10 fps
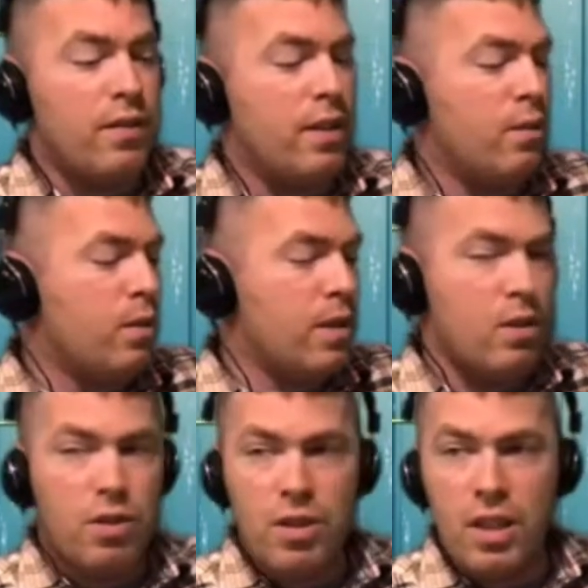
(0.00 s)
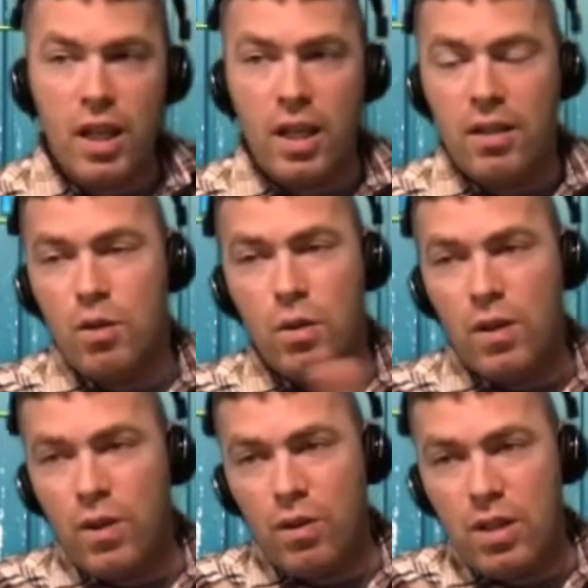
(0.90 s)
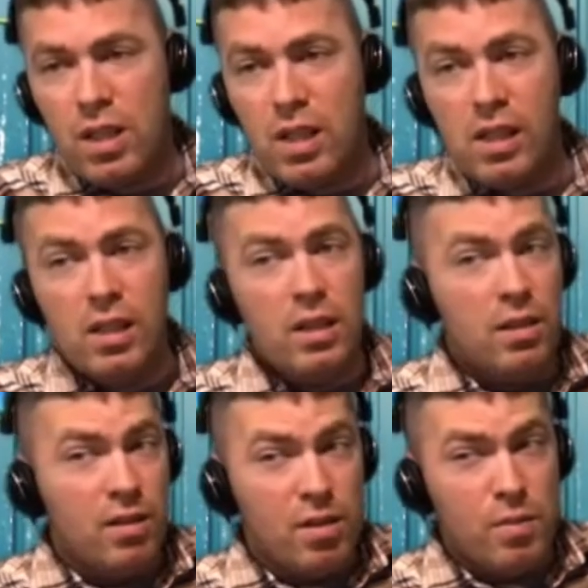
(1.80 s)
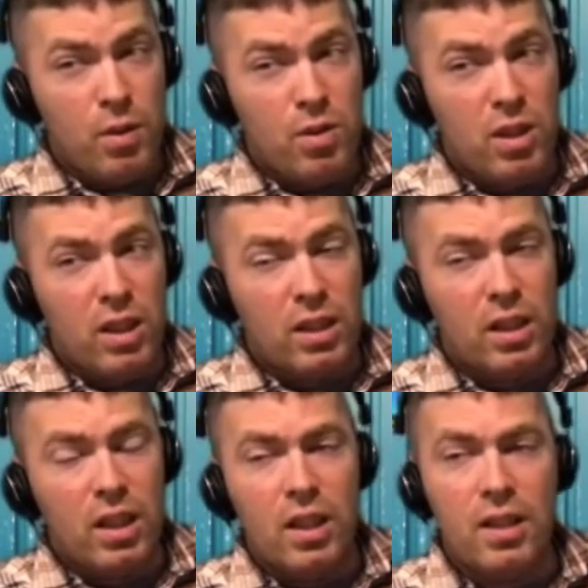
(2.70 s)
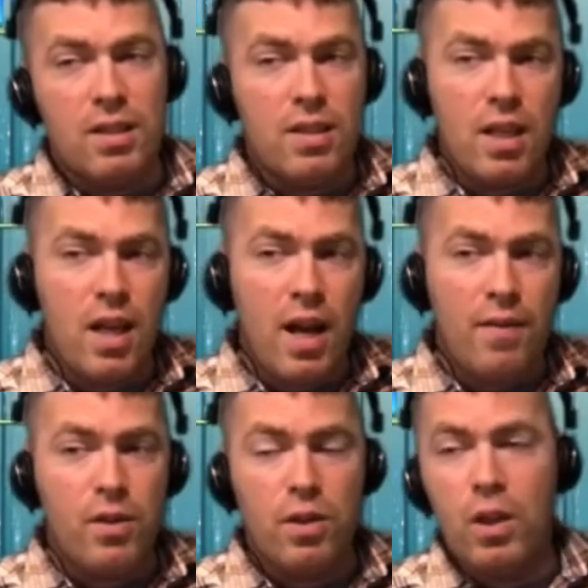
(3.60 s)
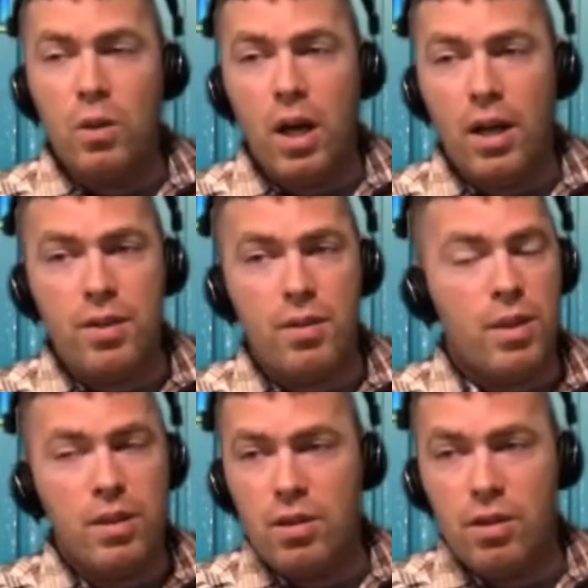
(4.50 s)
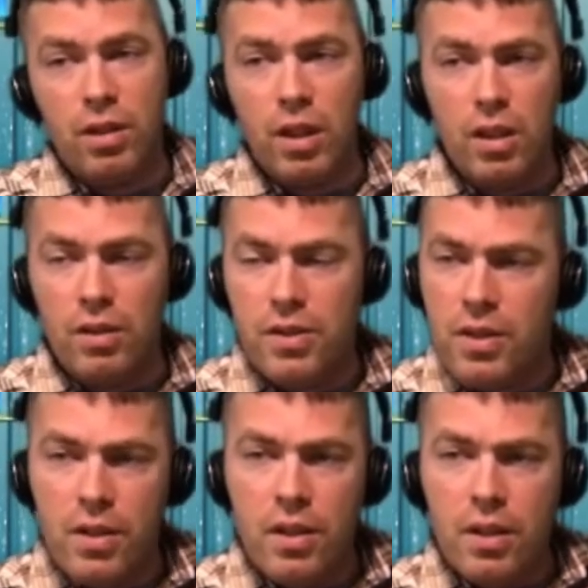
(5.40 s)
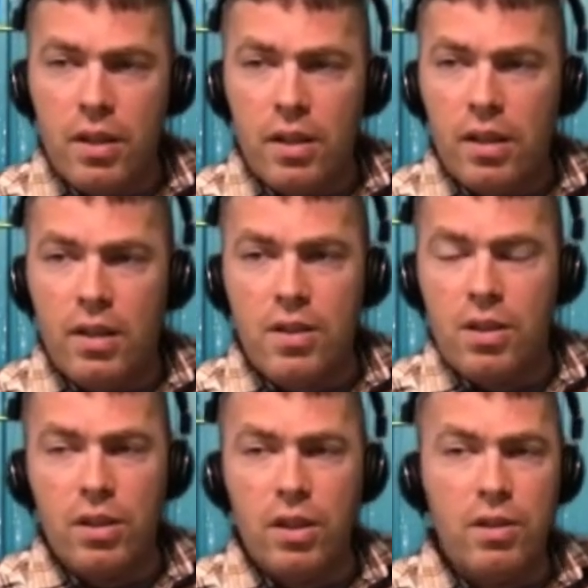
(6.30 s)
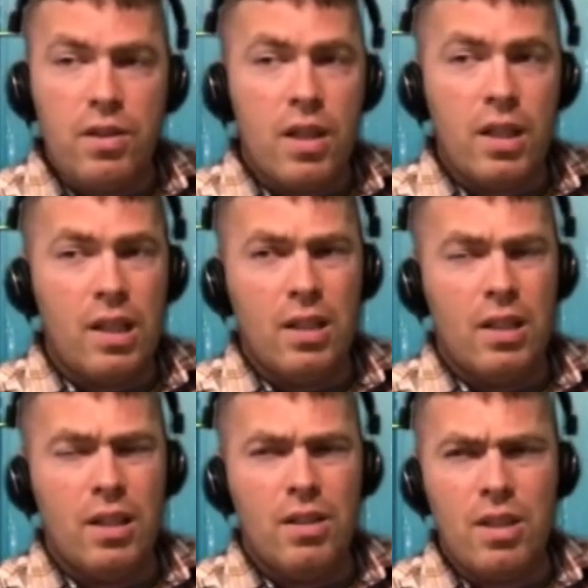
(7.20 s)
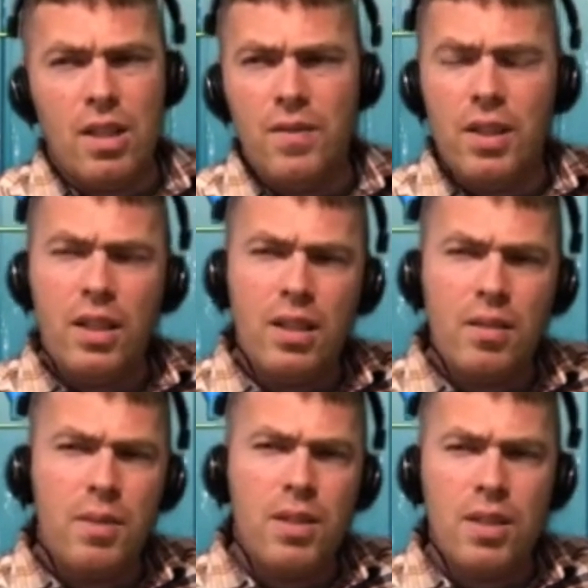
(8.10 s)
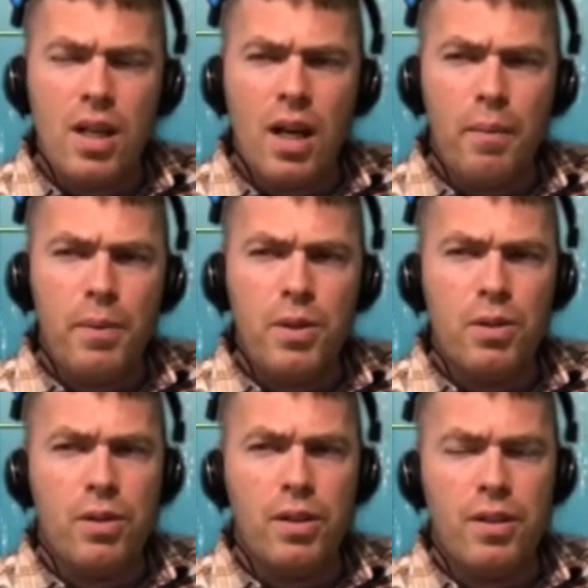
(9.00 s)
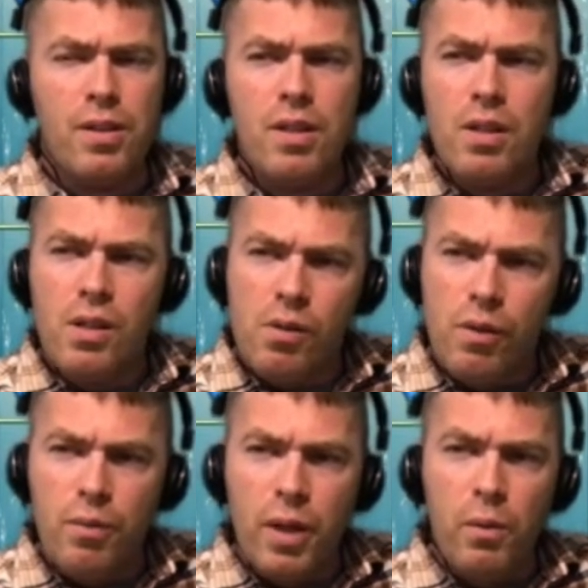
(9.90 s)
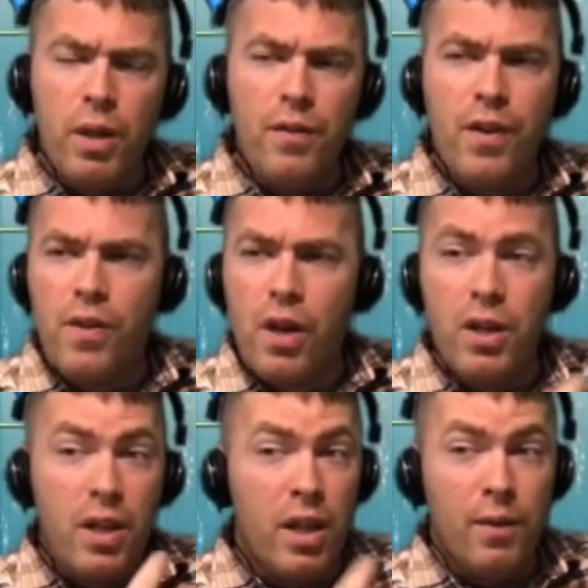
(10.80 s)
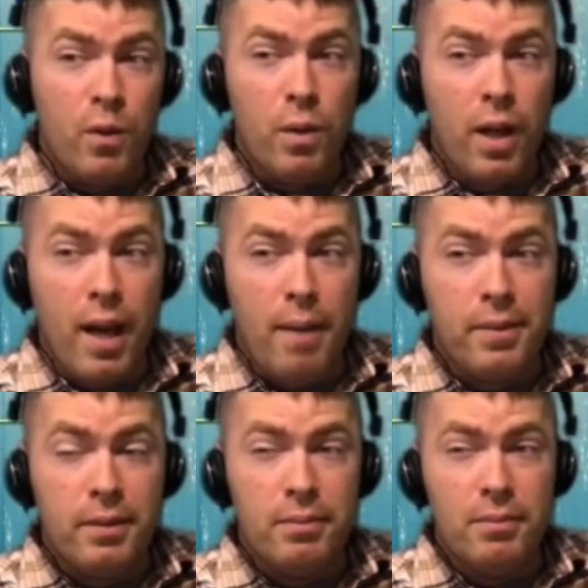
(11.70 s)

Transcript: And it wasn't just like, hey, in 2013, spiritually kicked in the nuts day after. Oh, awesome. It took years. It took years. And is even intimacy opportunities with my wife, I thought never would happen.